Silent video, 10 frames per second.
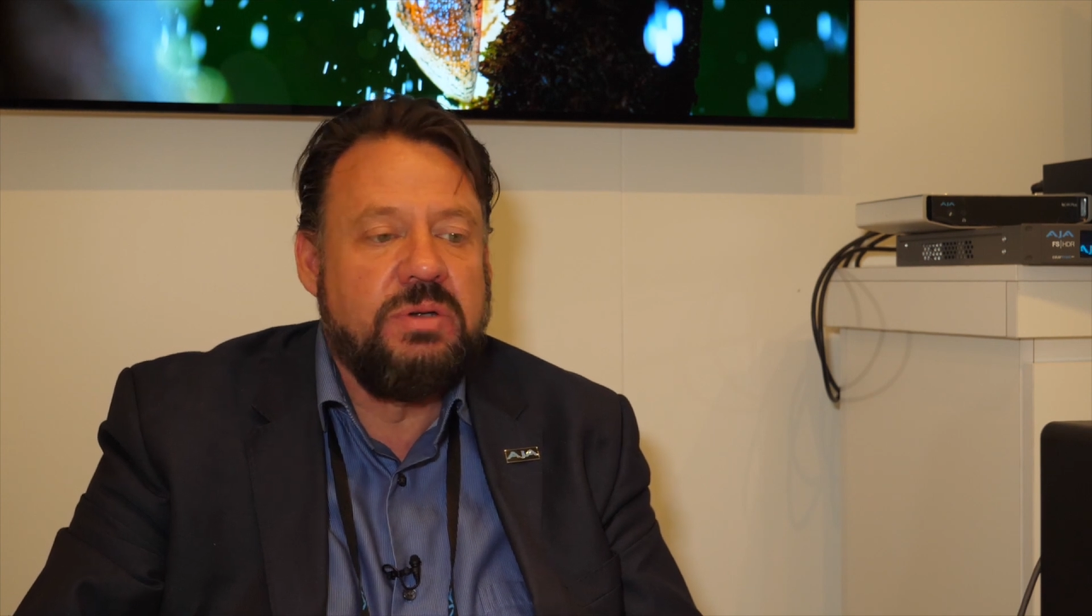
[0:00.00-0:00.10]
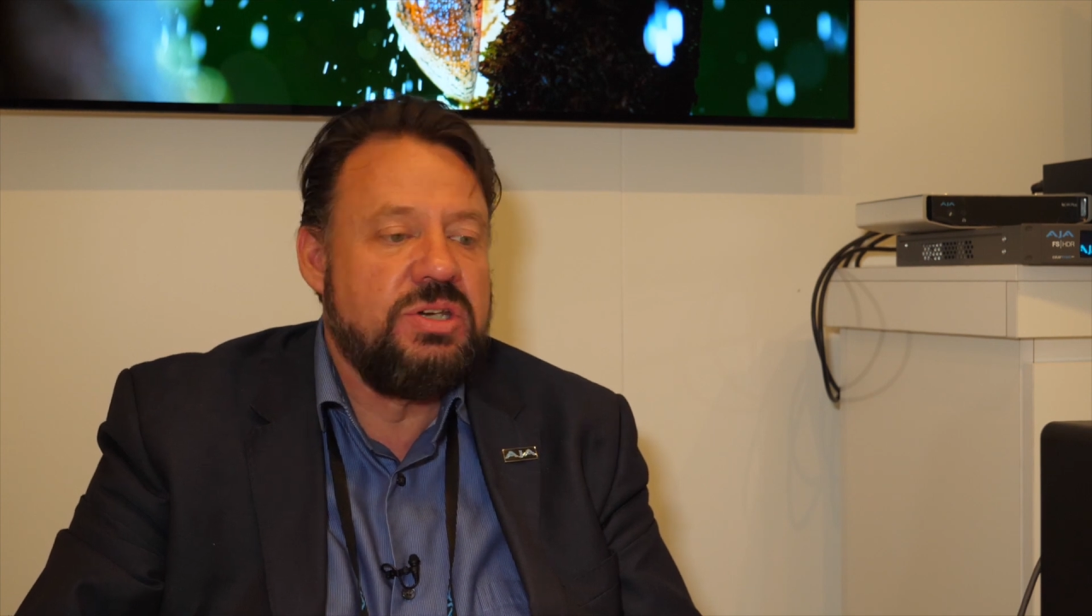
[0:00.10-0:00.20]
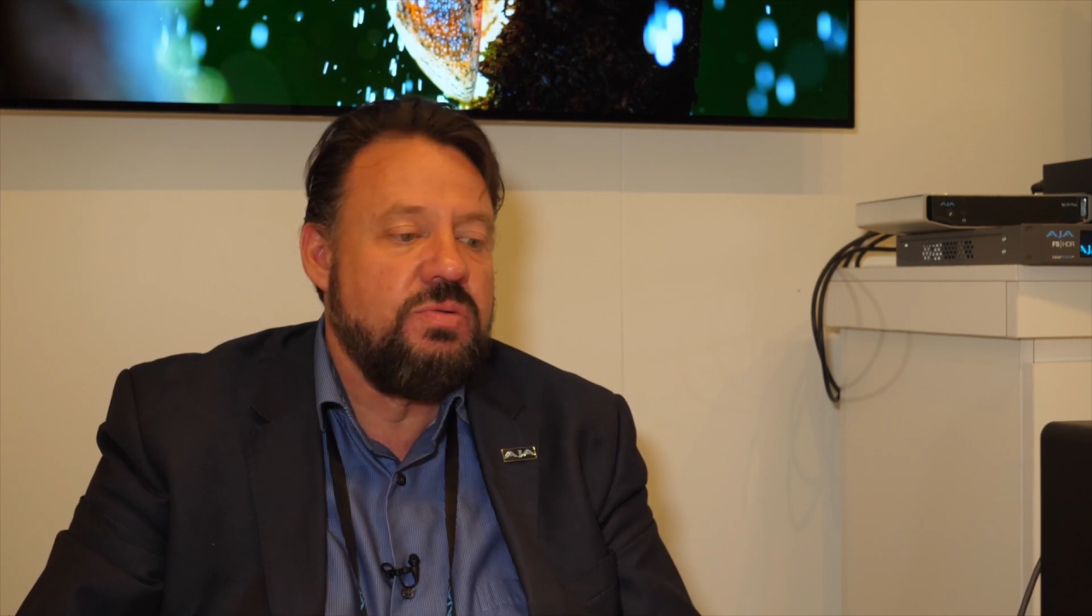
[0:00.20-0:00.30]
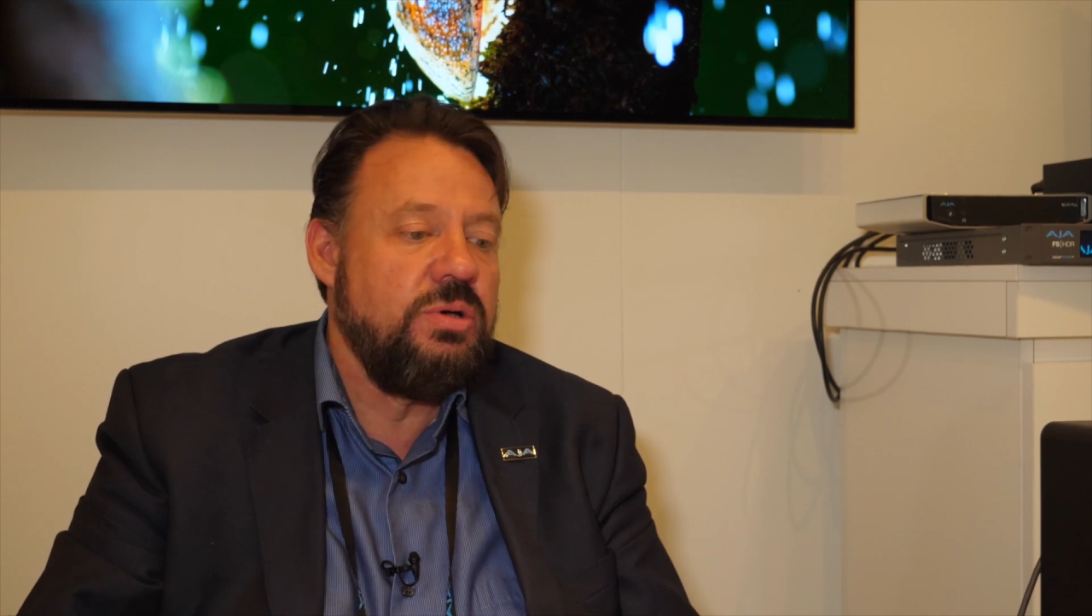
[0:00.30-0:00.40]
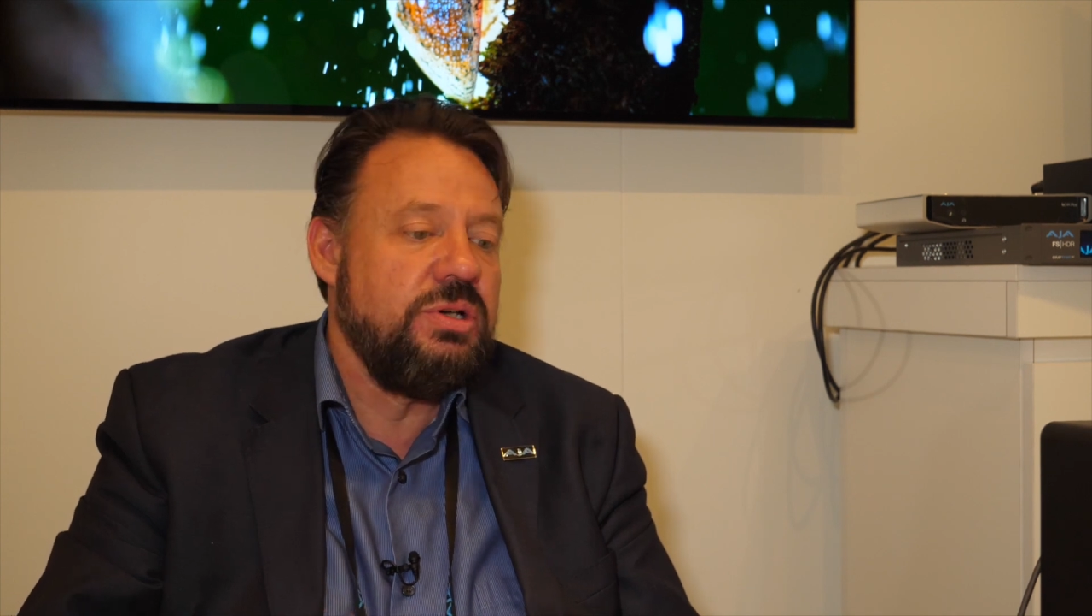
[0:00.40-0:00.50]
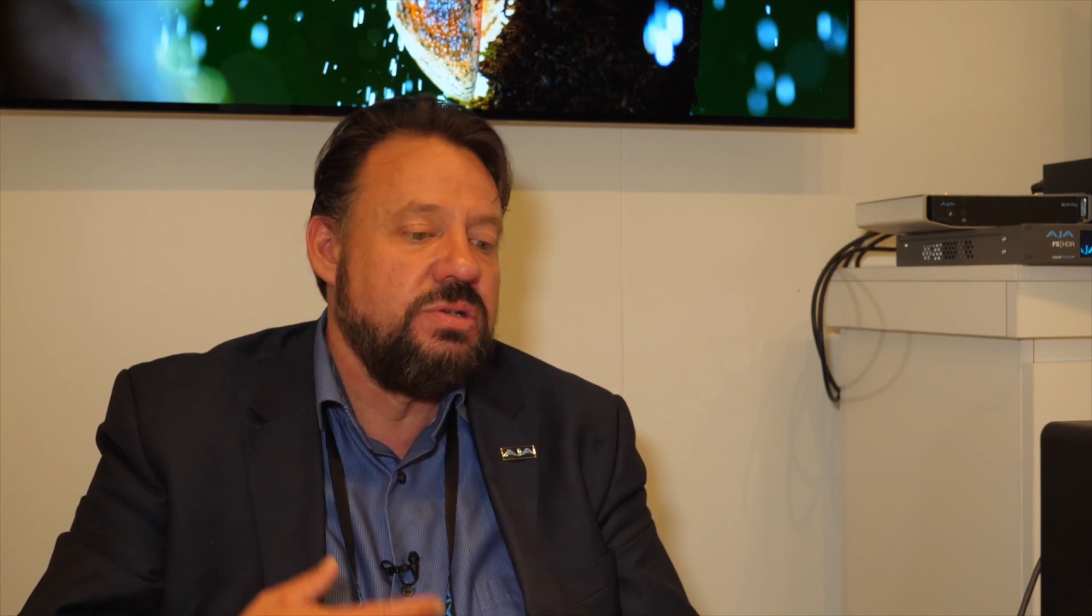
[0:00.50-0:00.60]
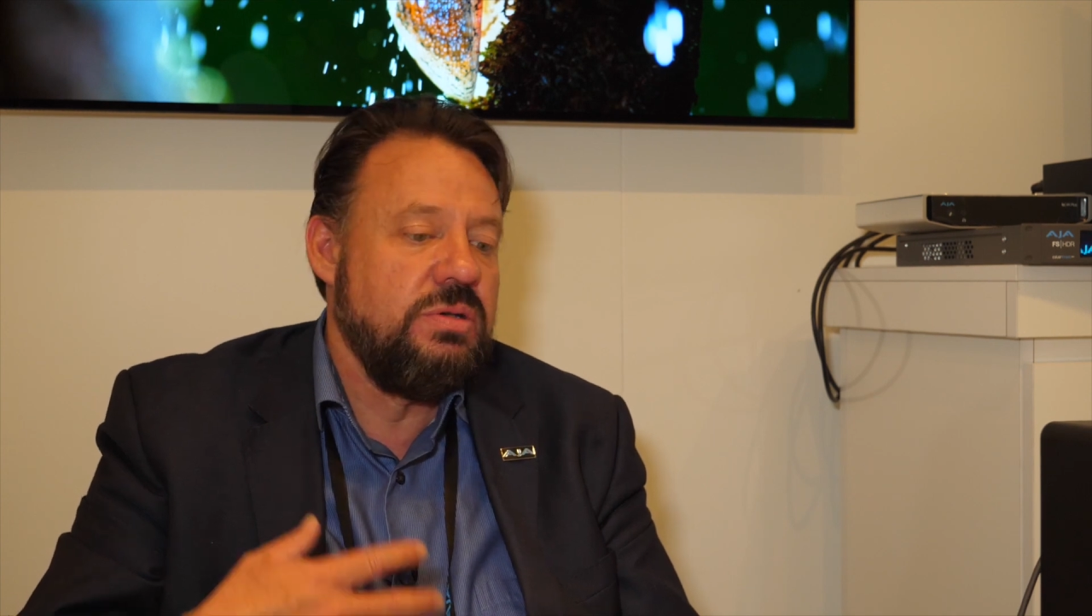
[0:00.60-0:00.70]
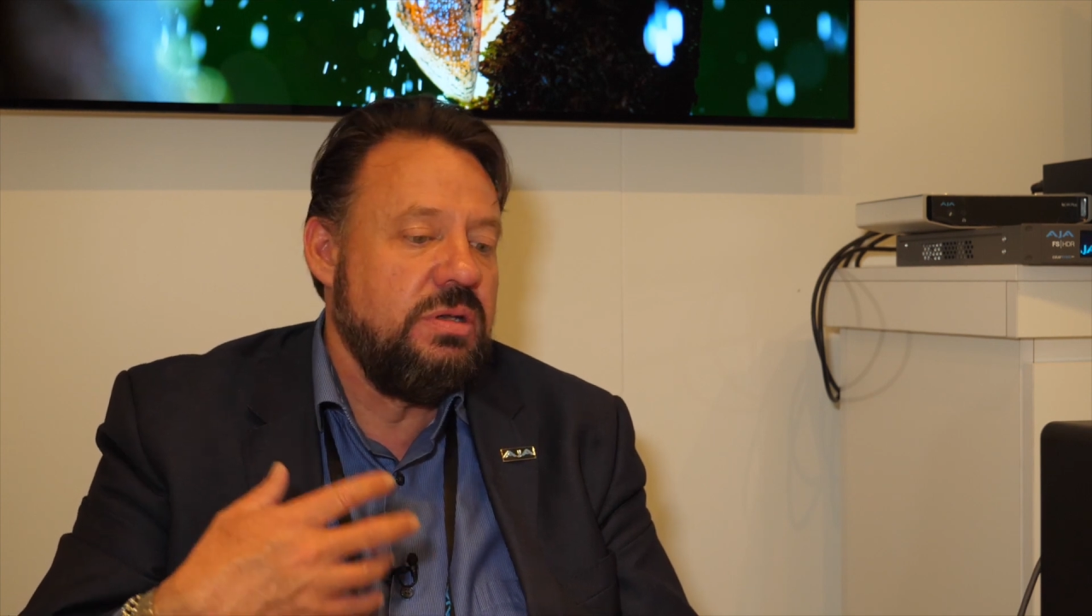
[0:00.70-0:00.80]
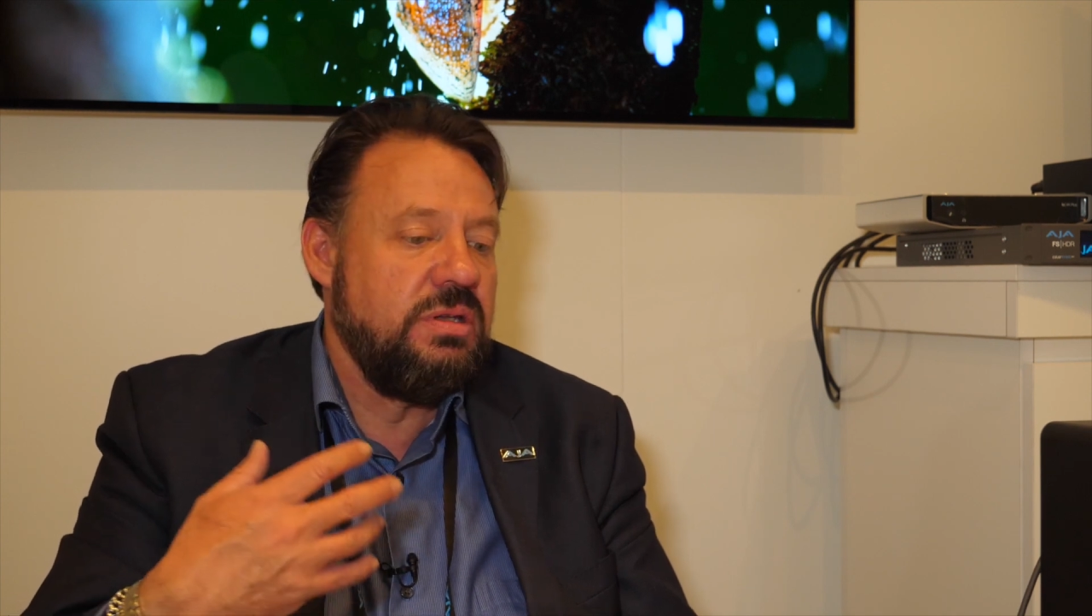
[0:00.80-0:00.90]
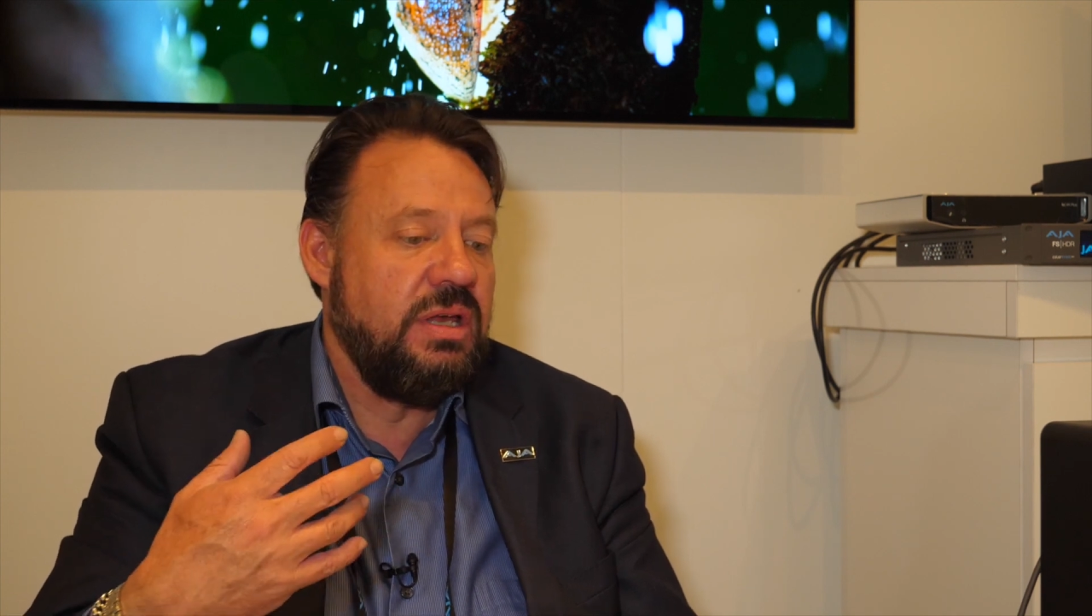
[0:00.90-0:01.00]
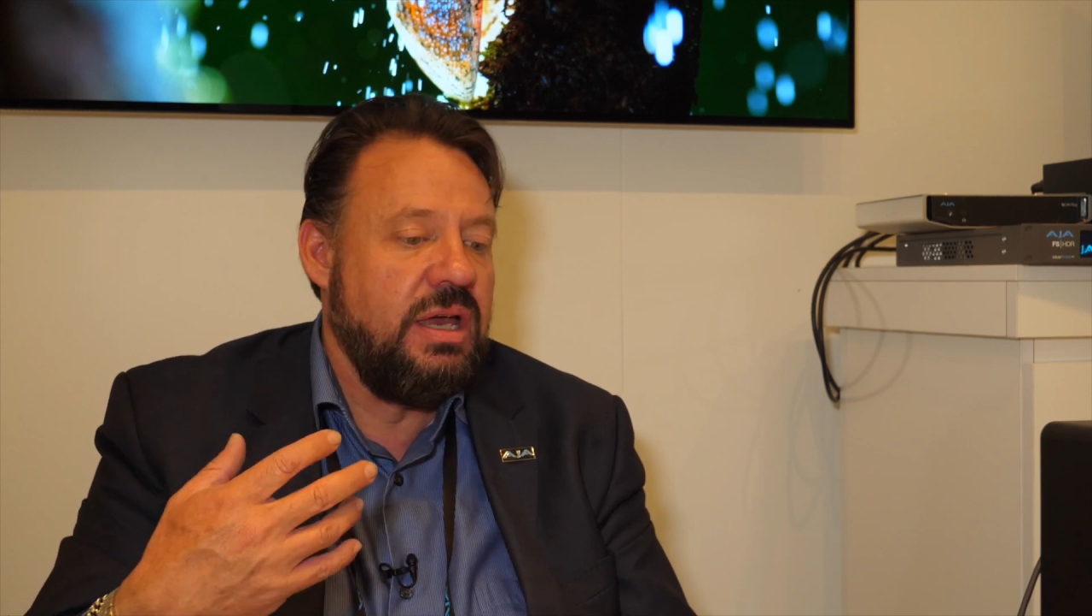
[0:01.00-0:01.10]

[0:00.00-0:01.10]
which works with